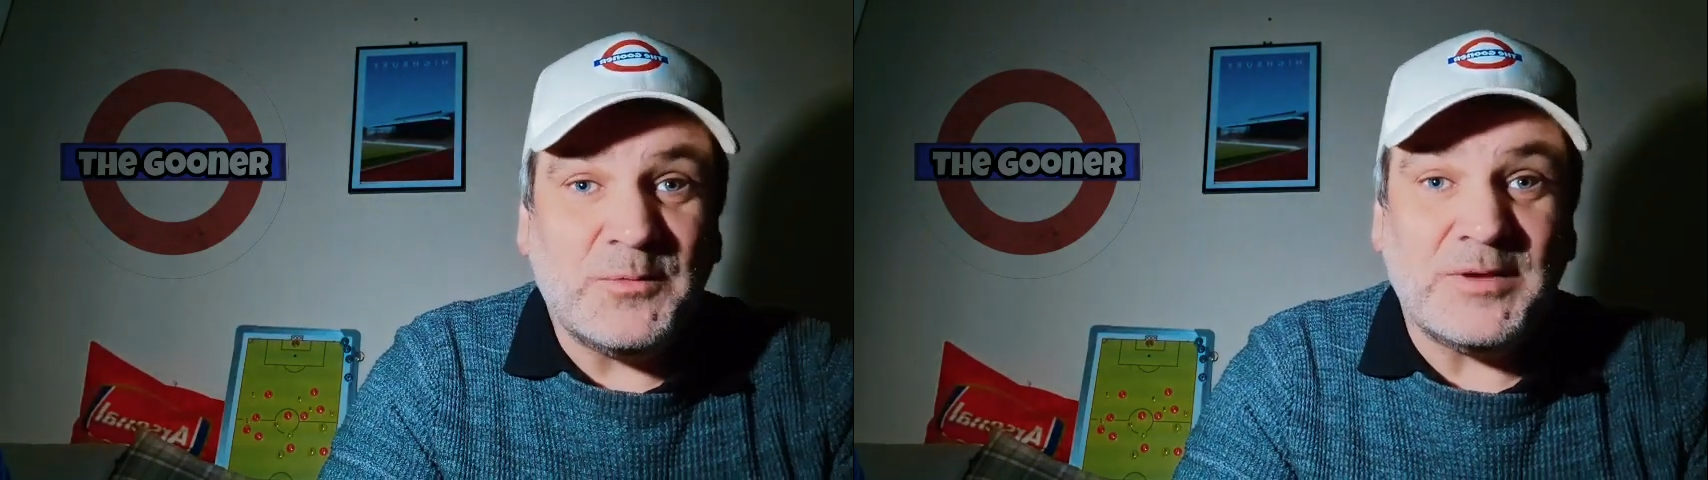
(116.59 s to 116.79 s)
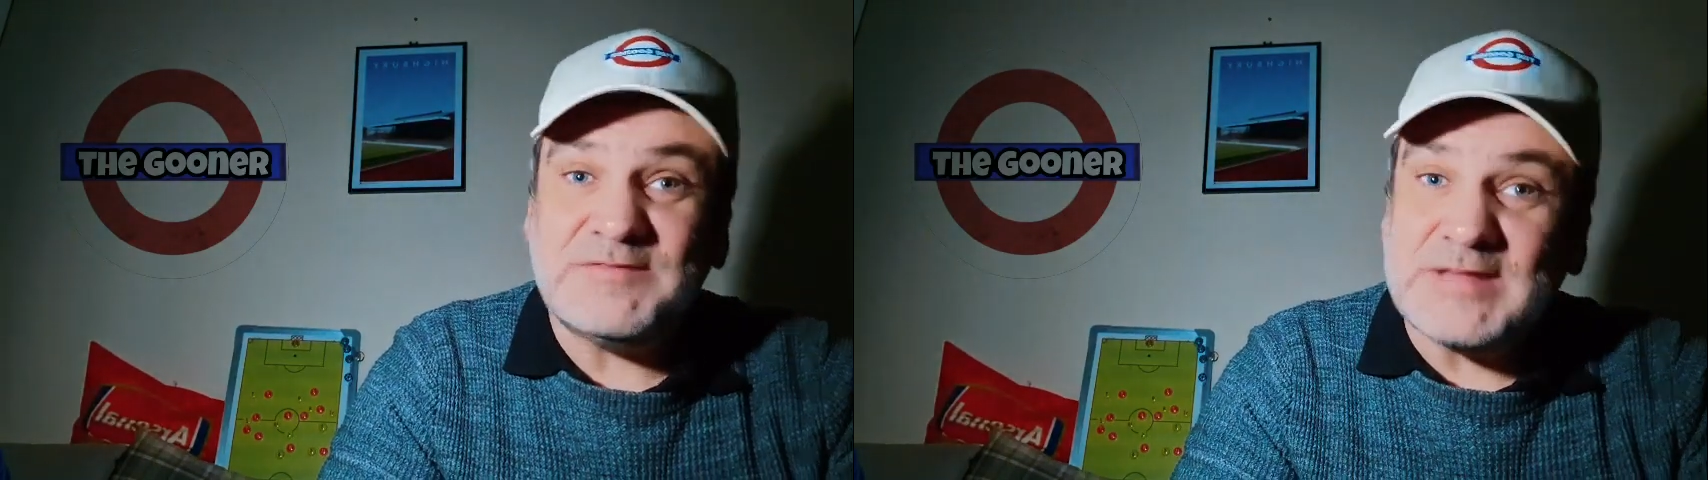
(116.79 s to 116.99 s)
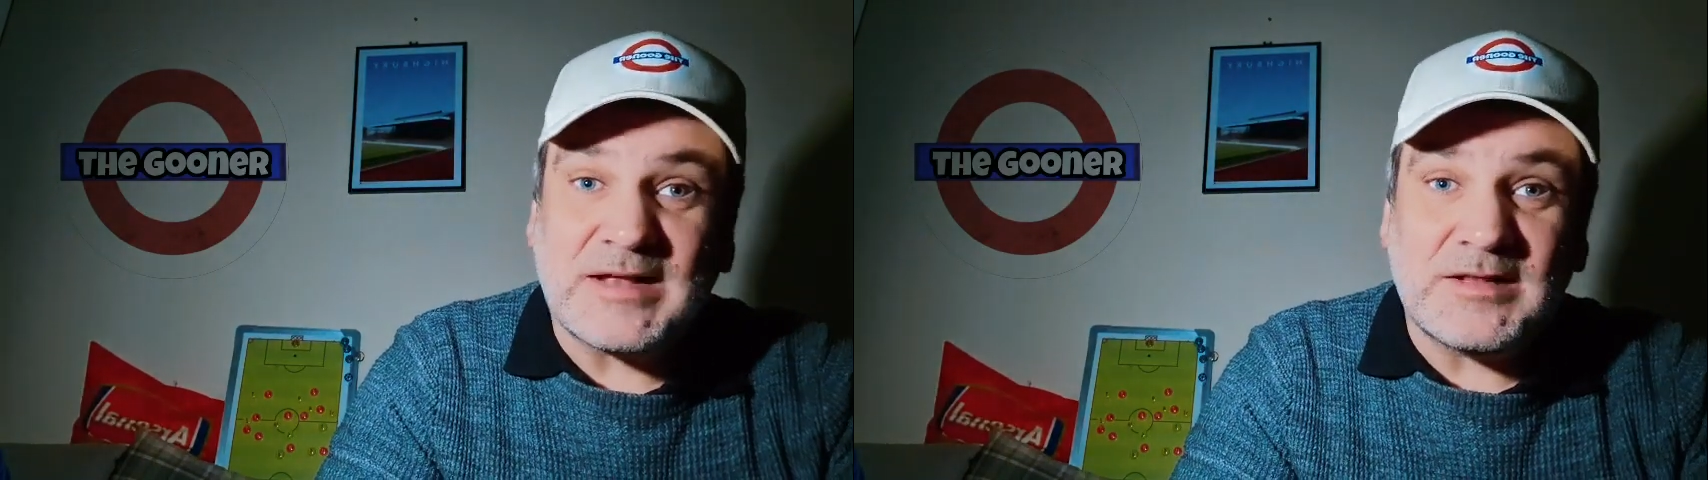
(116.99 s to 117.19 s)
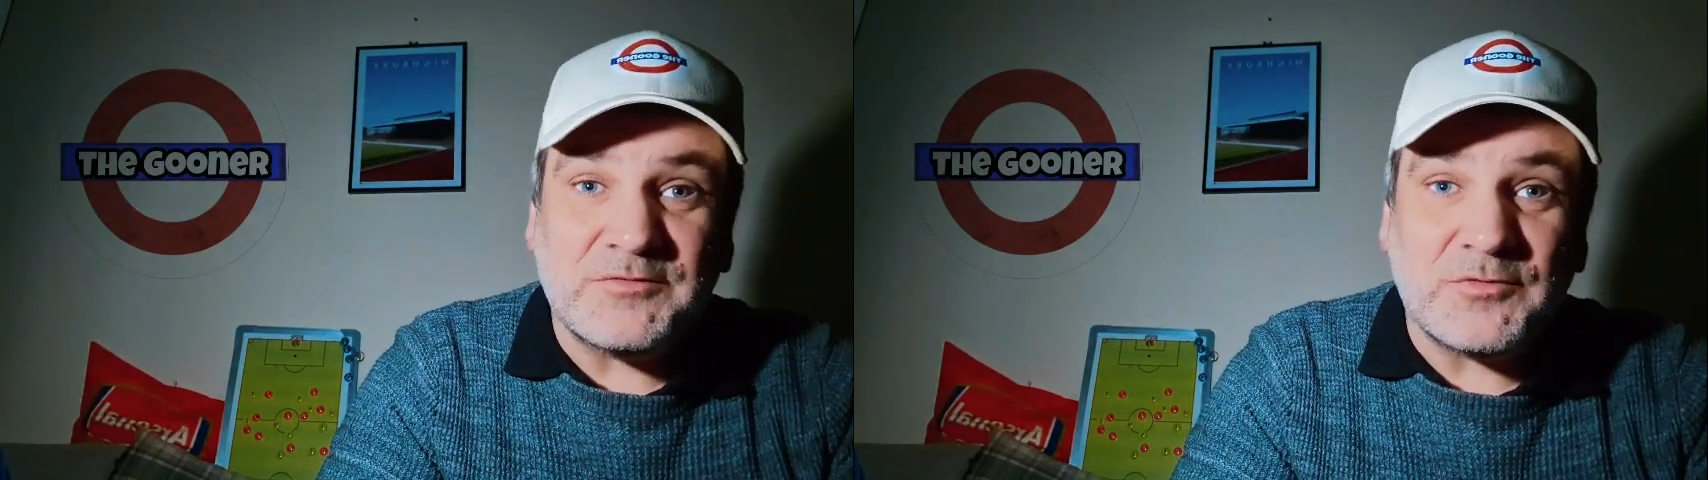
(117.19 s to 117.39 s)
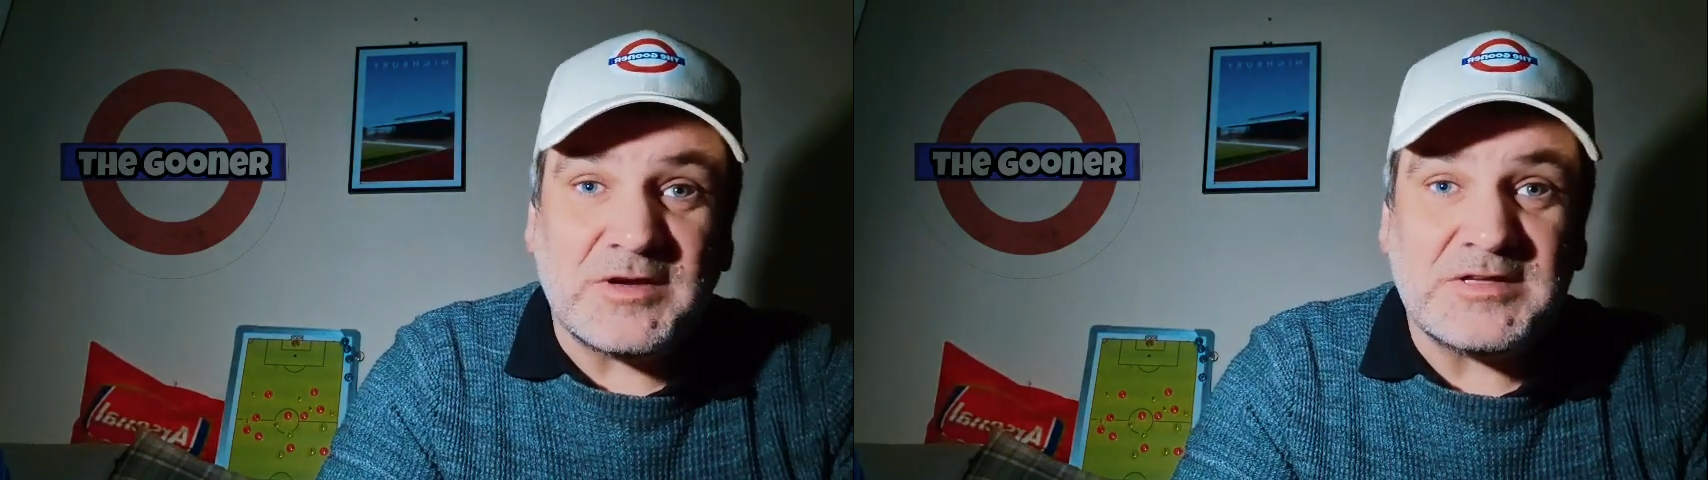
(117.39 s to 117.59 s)
we have
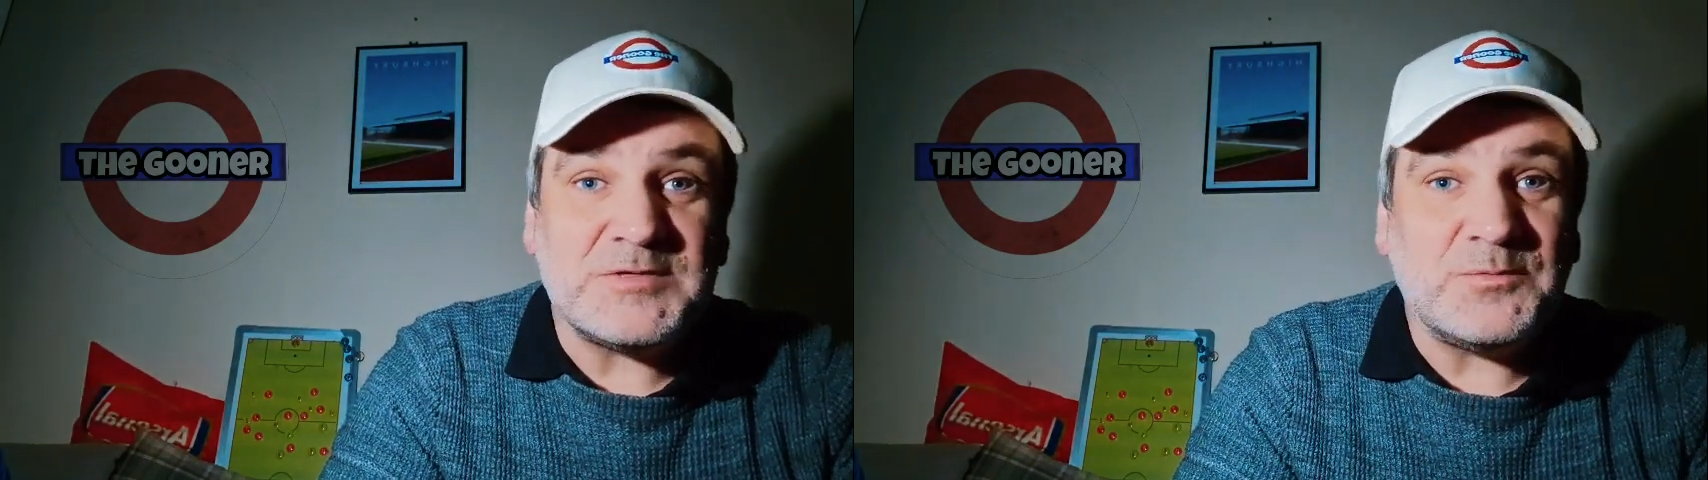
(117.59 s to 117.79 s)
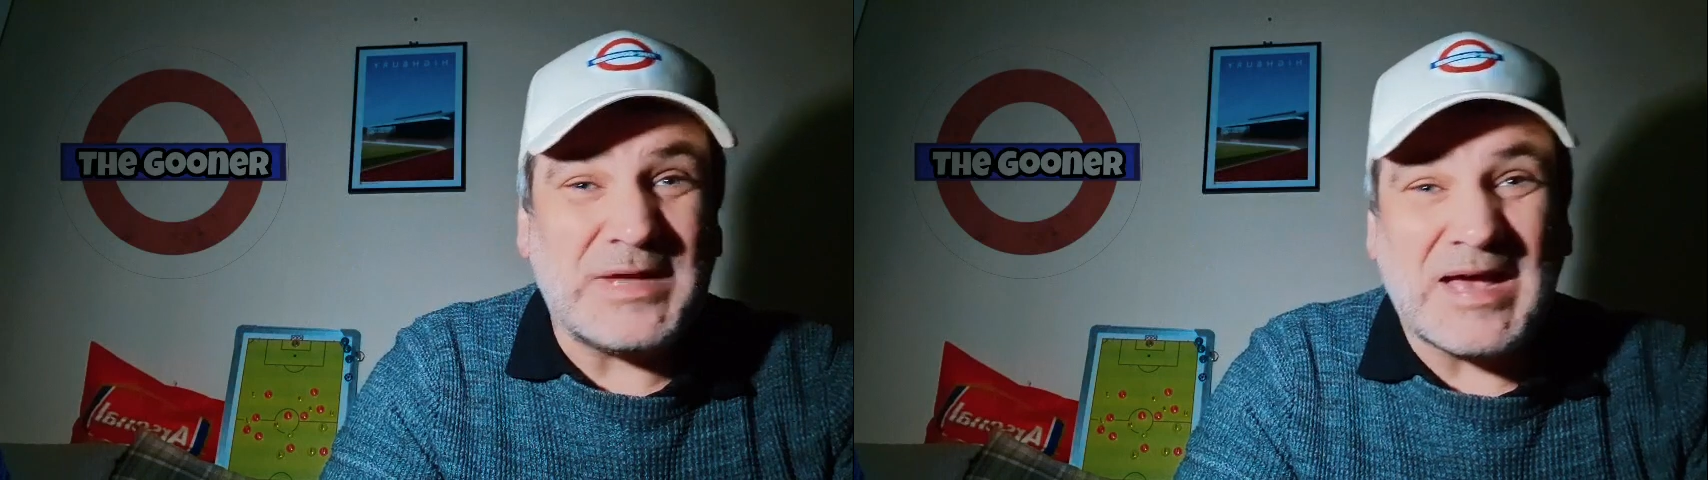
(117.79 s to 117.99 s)
Declan Rice, we